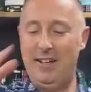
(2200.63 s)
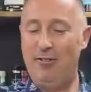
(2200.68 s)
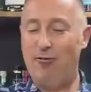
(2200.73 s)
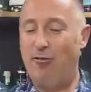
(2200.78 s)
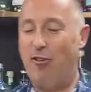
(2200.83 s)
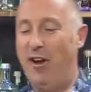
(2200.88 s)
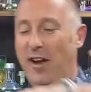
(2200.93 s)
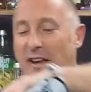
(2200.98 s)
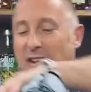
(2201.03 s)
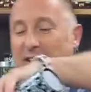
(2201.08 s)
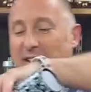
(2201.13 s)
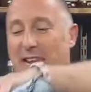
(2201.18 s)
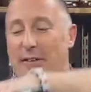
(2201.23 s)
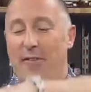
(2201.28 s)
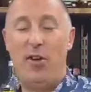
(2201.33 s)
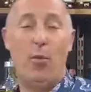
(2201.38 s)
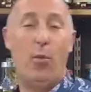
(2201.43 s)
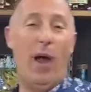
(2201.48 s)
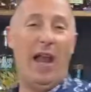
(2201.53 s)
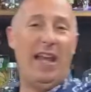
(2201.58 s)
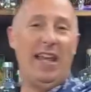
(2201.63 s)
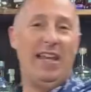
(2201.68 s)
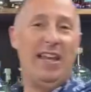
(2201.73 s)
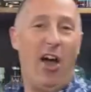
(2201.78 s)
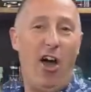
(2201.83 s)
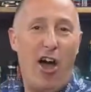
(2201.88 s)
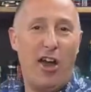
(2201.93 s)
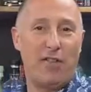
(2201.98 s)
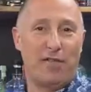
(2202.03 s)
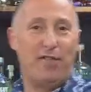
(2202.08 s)
Right, give it a welly,
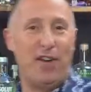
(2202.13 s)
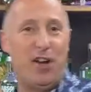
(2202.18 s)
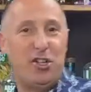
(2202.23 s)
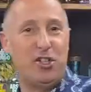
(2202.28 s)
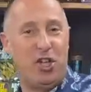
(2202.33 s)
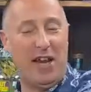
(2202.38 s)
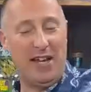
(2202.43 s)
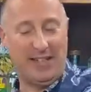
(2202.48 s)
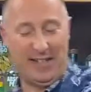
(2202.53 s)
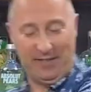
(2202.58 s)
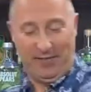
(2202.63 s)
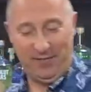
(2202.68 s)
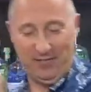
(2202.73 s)
hard and fast shake.